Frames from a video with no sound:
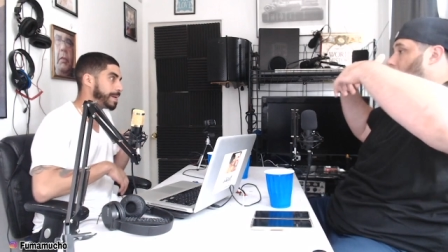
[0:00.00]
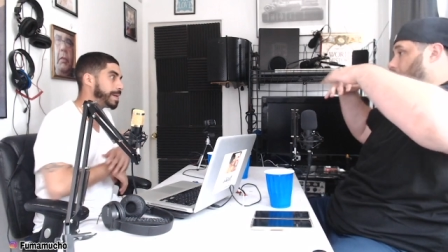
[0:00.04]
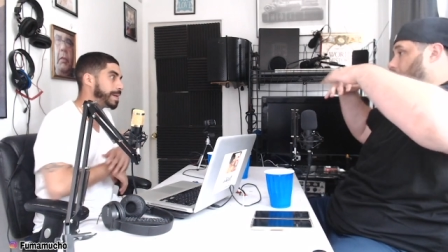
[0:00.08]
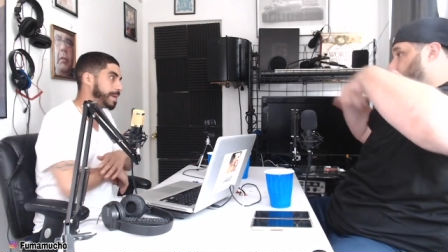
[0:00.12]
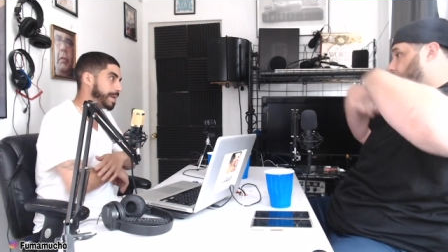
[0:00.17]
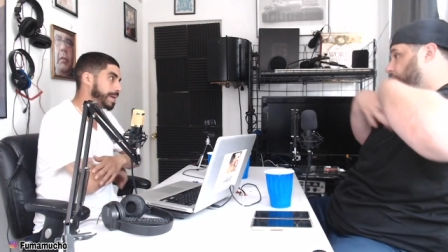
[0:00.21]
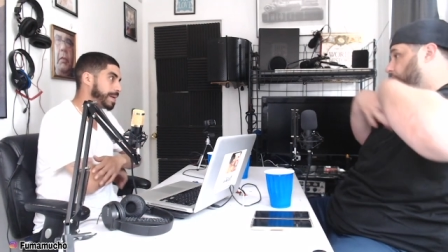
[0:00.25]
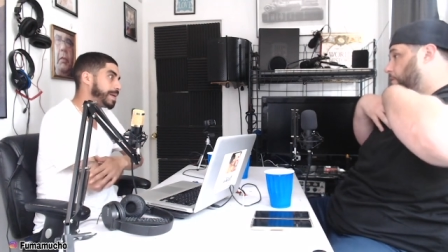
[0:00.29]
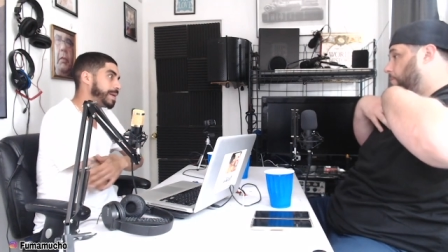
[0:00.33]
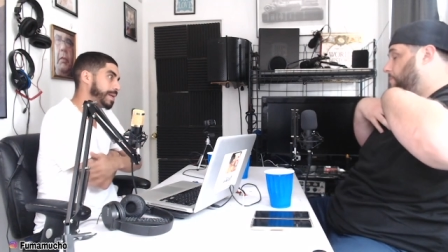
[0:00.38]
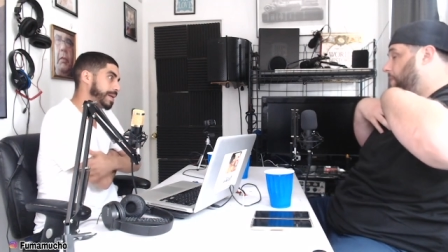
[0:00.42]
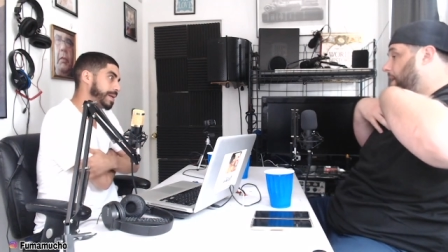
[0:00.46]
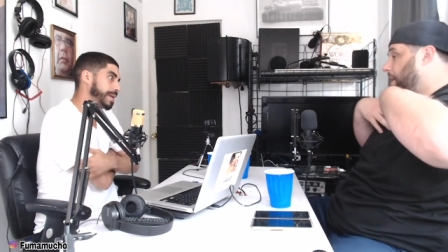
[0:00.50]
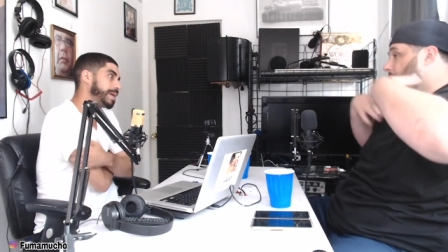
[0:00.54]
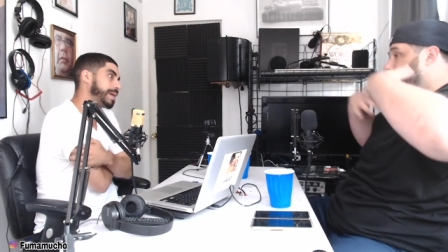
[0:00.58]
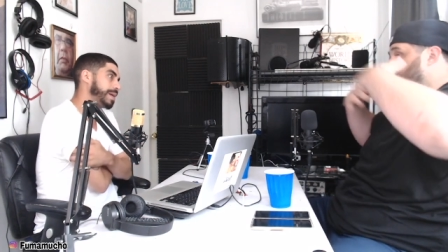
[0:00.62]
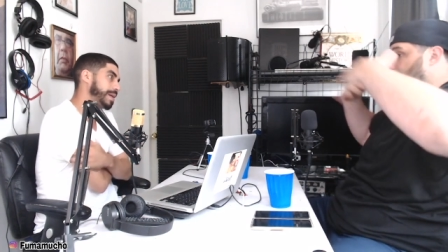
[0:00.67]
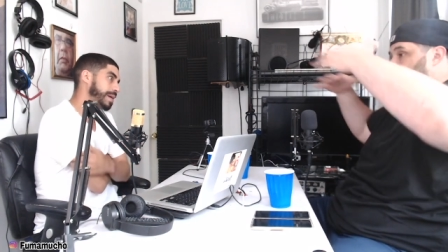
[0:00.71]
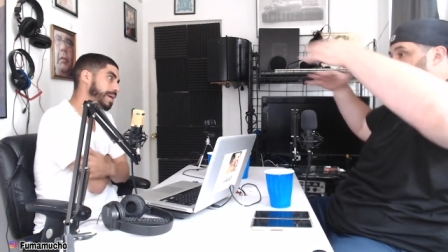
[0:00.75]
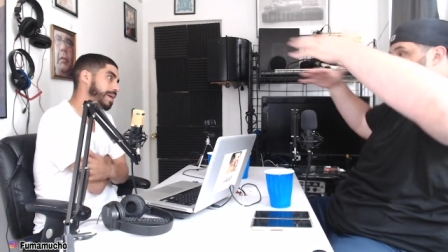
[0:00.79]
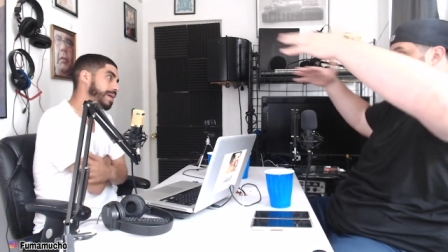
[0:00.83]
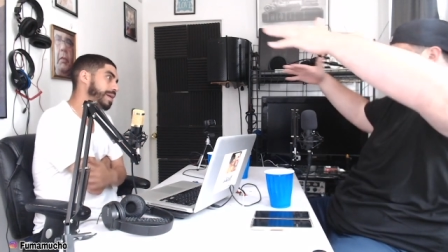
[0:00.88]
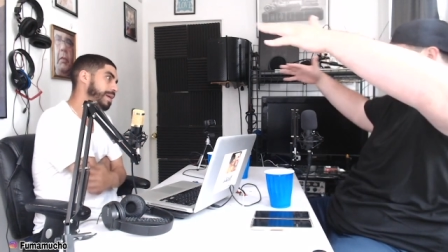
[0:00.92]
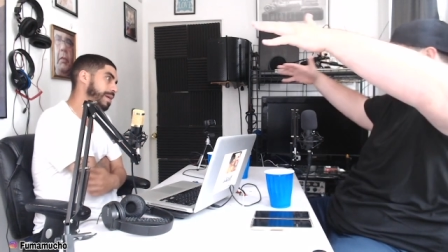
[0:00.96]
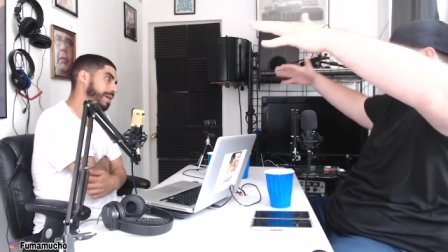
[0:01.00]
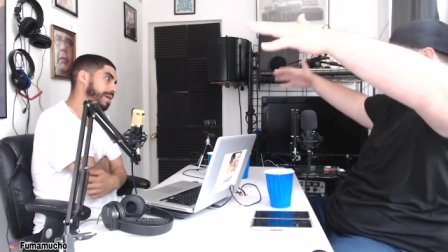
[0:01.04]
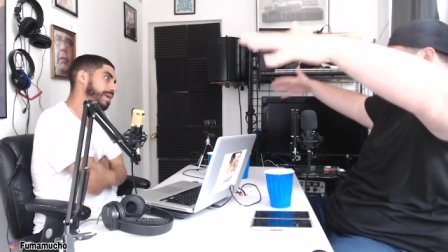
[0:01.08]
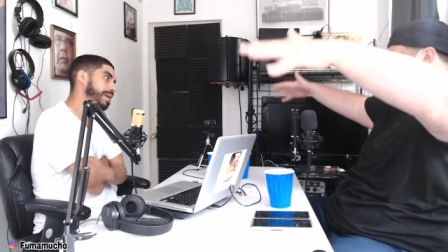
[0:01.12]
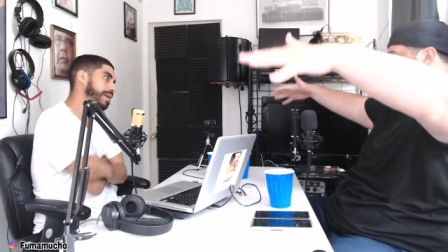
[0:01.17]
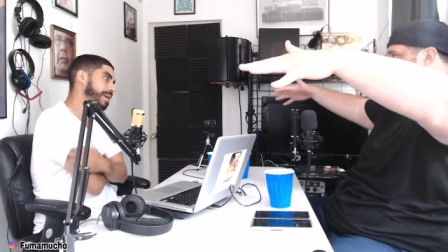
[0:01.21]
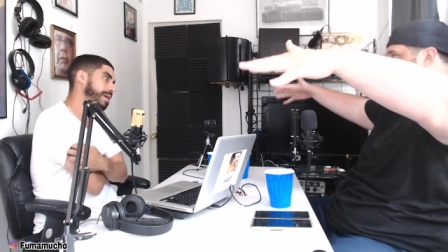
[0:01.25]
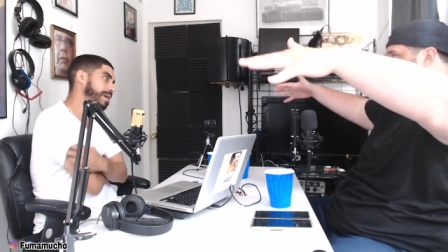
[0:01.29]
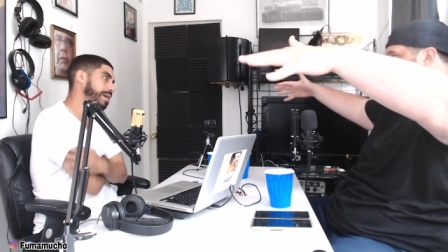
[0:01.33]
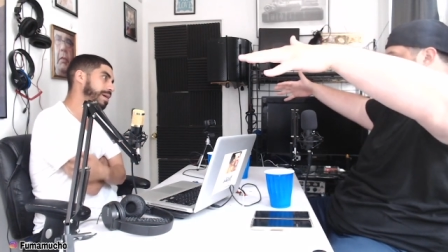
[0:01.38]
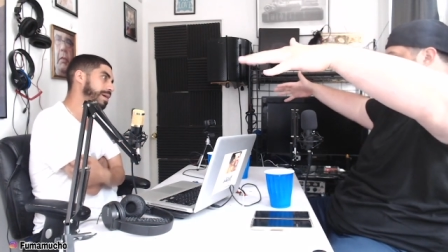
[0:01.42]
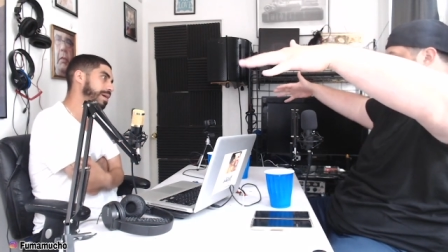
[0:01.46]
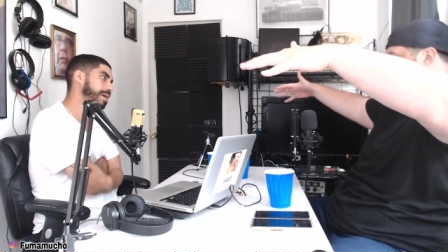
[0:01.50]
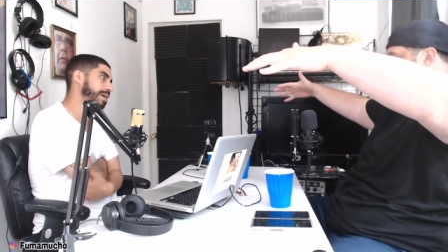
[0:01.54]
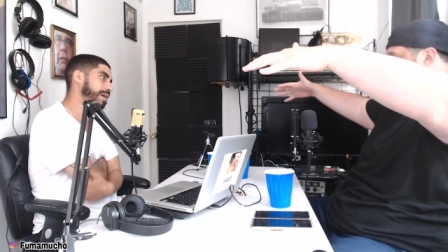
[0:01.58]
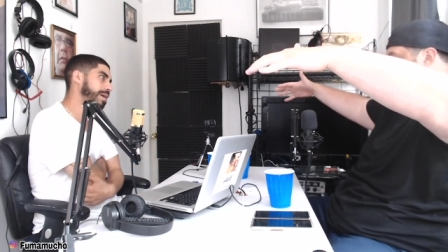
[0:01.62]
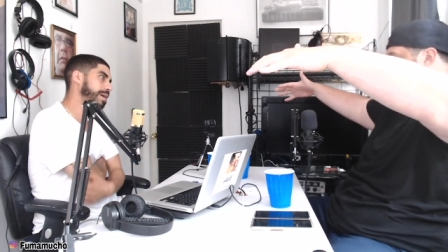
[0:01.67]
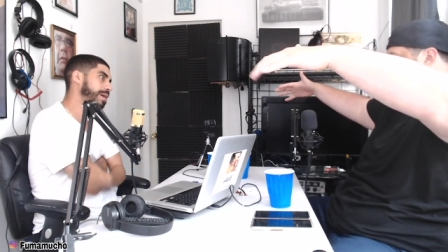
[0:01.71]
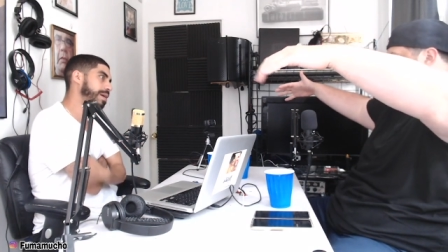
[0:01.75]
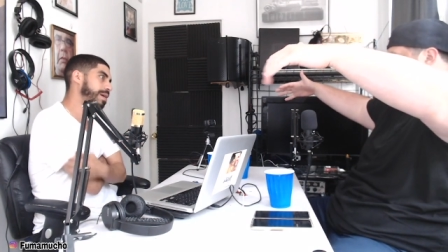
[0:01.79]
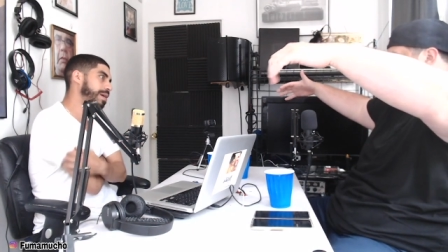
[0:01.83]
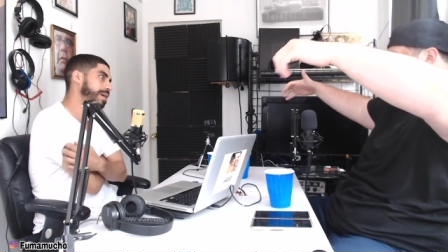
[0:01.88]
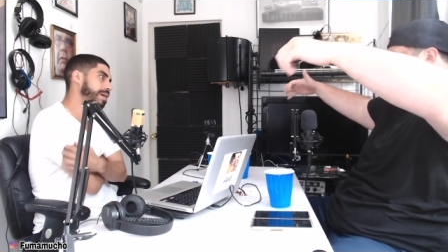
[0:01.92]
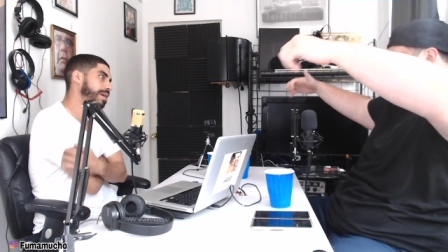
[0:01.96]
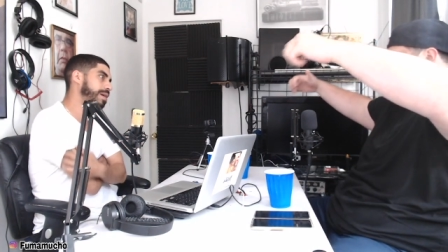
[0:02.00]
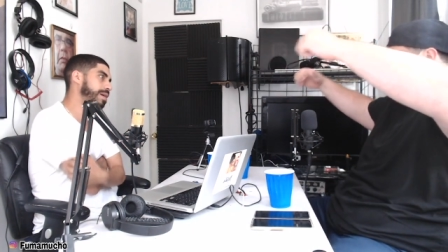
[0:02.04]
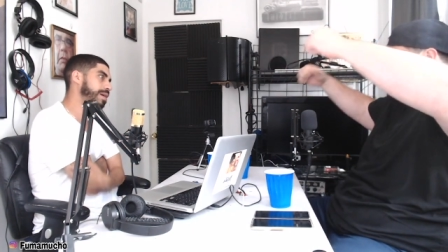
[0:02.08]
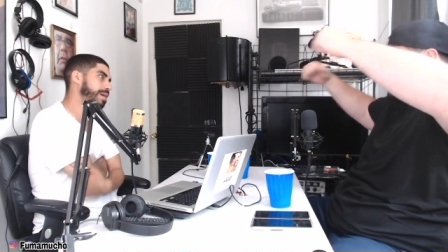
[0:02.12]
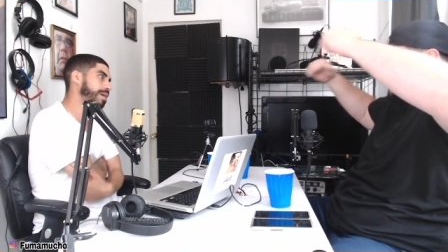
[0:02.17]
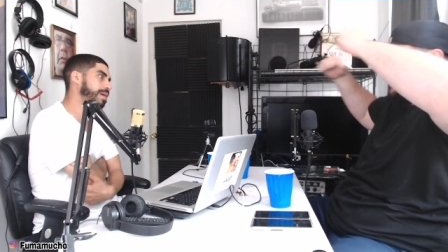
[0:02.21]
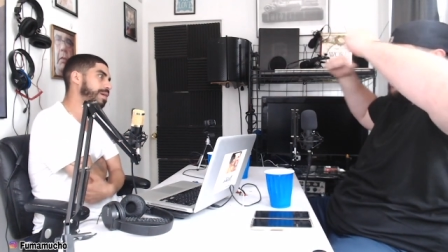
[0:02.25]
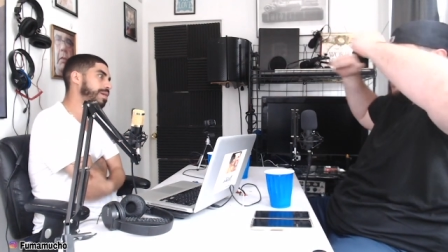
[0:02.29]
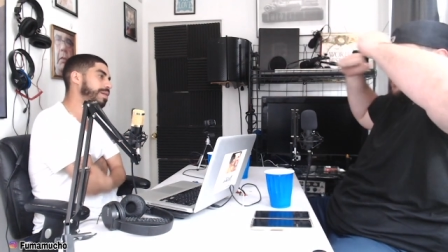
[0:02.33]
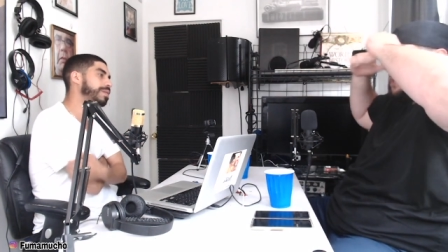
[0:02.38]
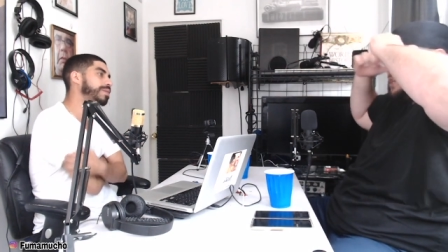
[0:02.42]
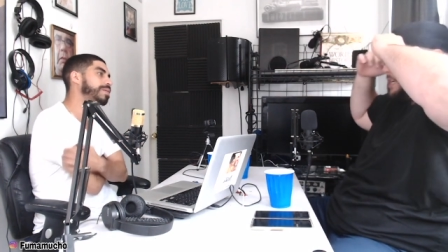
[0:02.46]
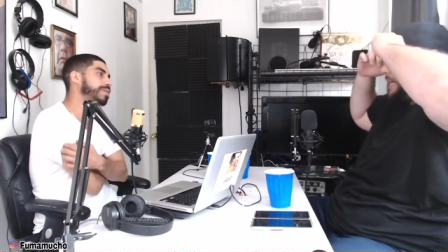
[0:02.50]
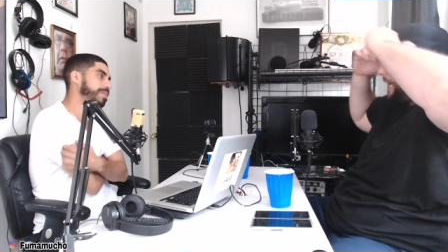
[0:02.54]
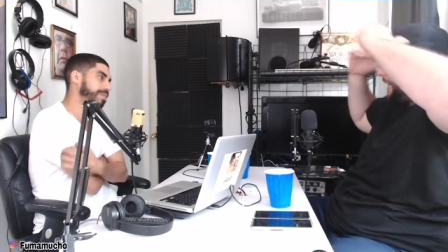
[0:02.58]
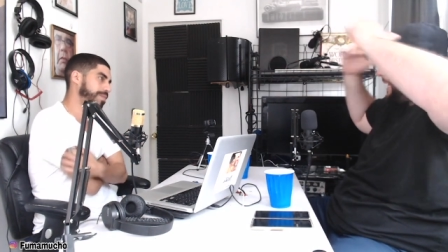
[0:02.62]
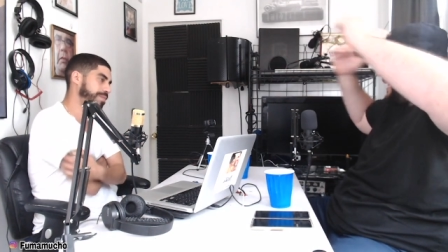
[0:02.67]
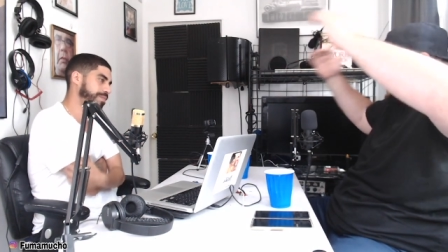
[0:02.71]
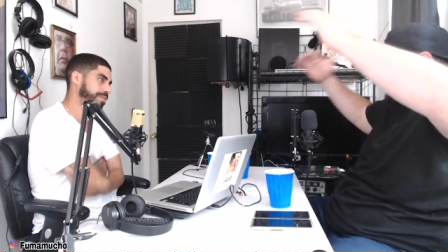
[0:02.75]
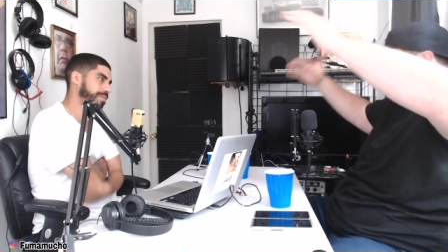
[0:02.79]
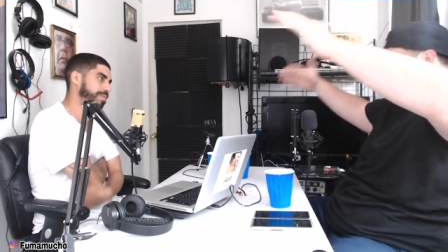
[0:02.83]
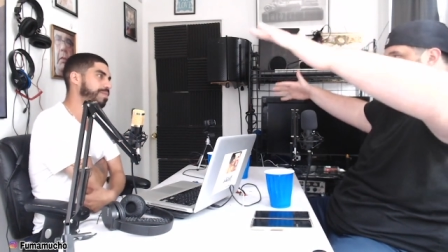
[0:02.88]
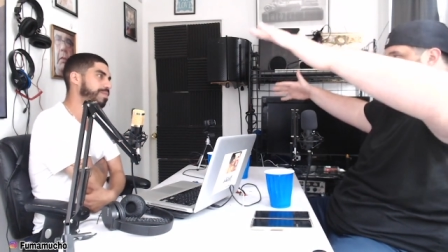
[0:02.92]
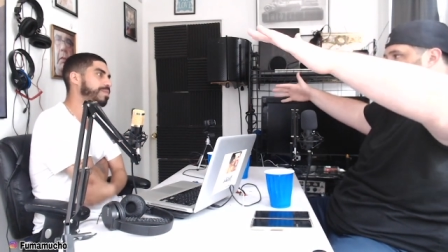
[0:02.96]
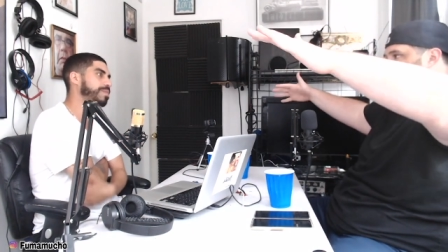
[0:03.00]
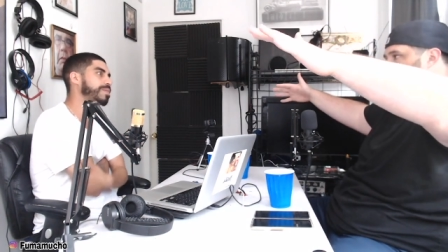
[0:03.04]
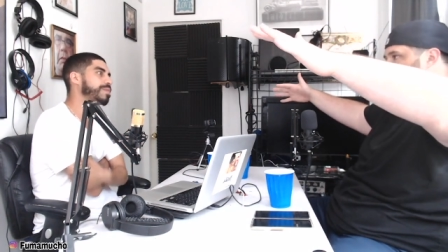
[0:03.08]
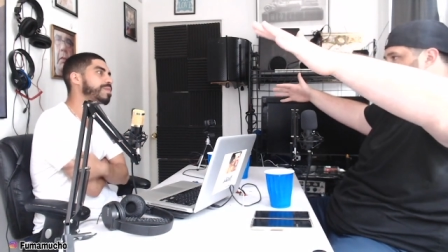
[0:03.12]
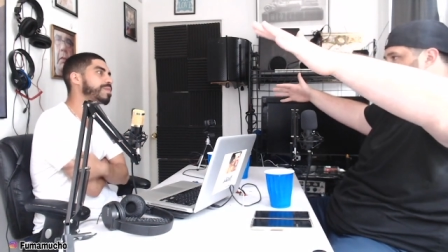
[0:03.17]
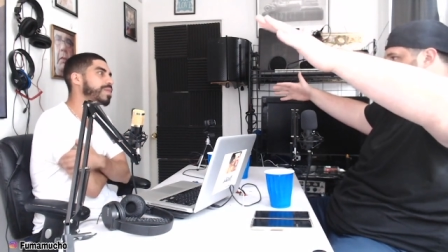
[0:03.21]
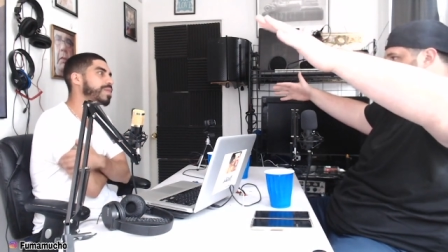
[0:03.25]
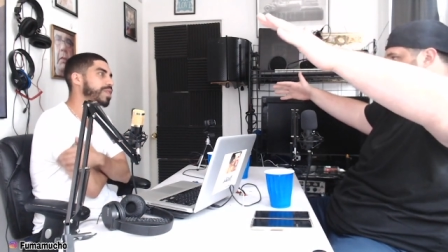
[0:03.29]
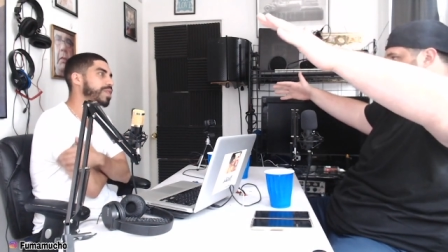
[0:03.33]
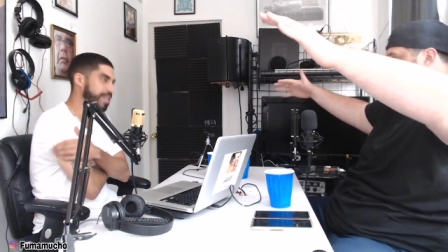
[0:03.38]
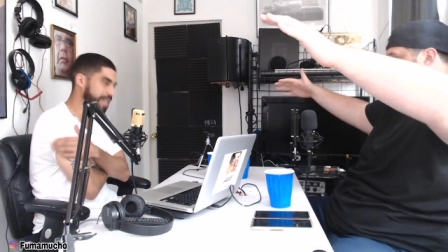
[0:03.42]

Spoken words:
for me at least, I relied on everybody else. You got to help me push this.